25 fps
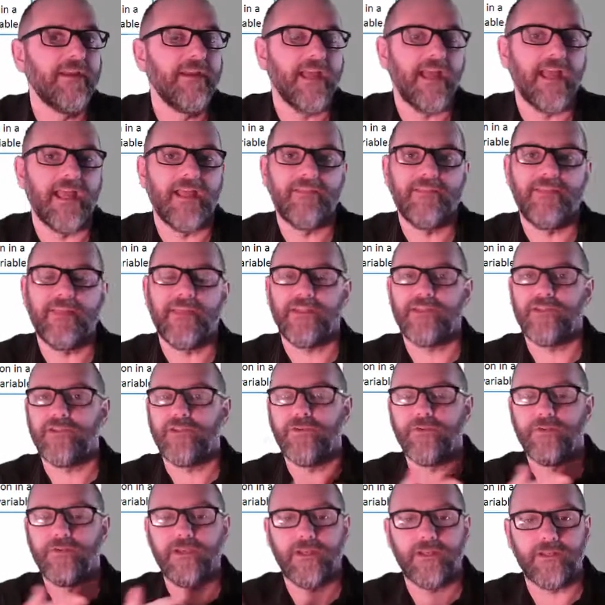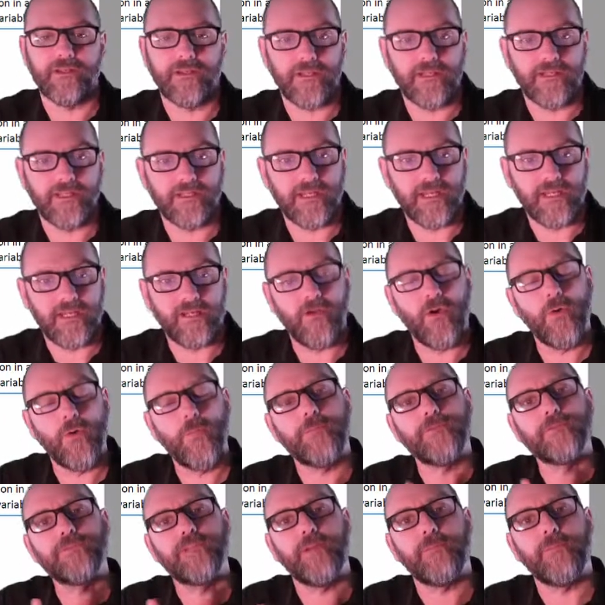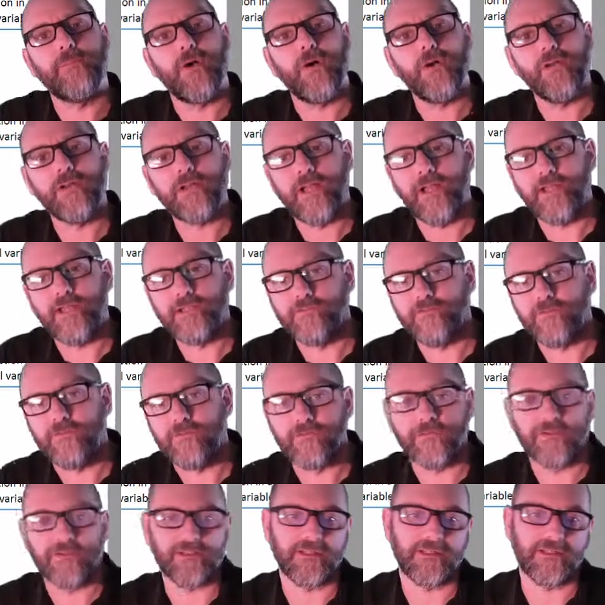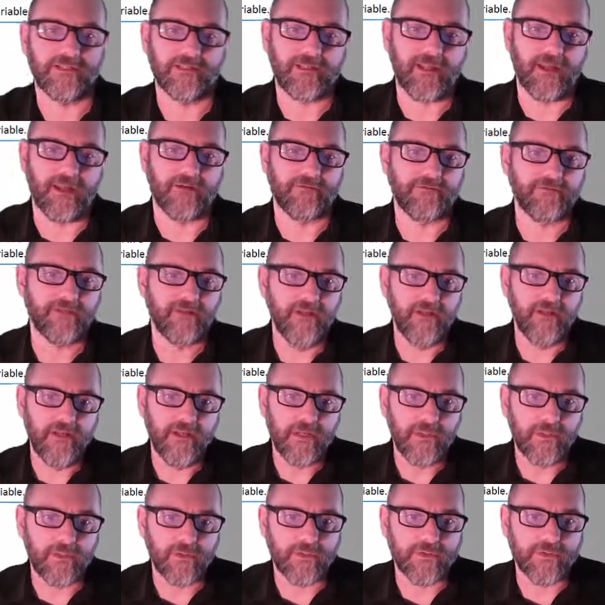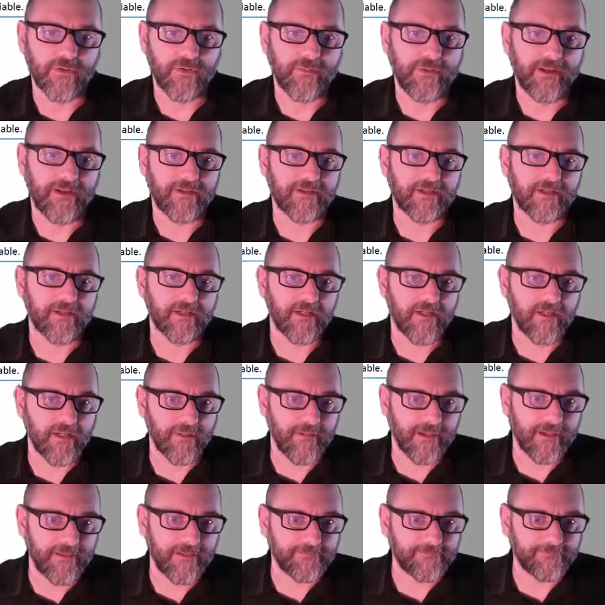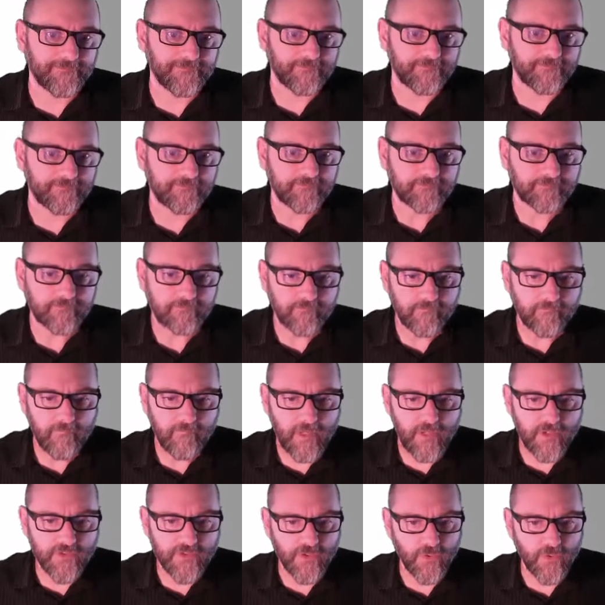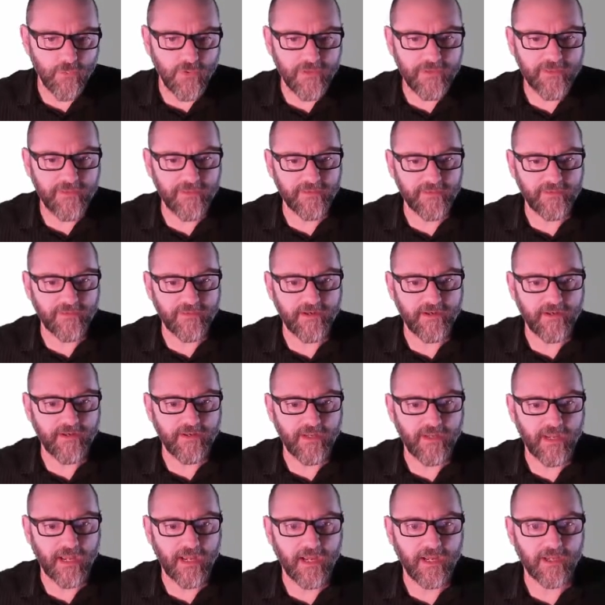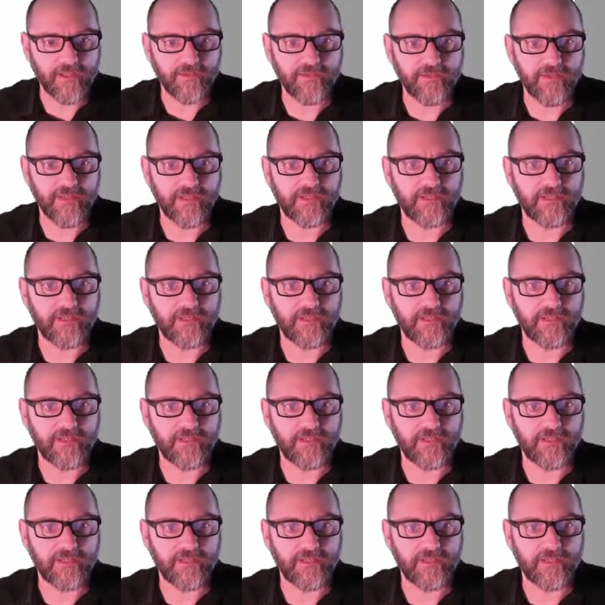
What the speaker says: And then you can, it opens up all kinds of interesting stuff, which we're about to talk about. So one thing that